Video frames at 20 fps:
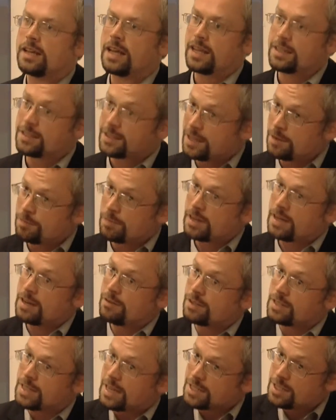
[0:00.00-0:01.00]
it seemed that
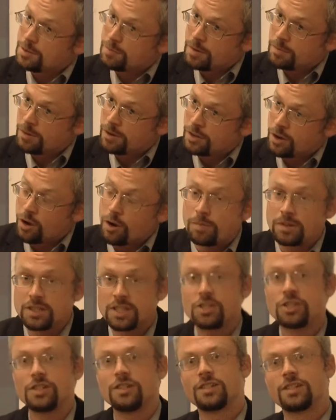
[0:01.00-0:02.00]
it was actually people on the
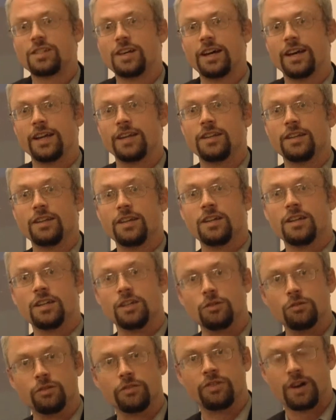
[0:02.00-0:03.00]
opposition side
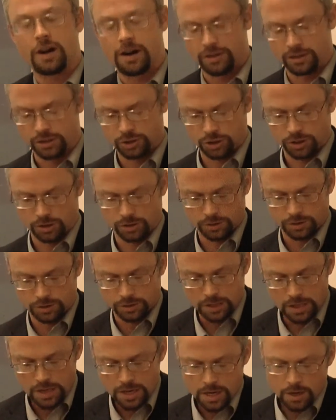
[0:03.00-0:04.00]
who were firing the
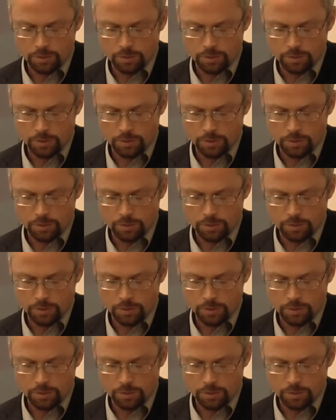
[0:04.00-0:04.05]
shots,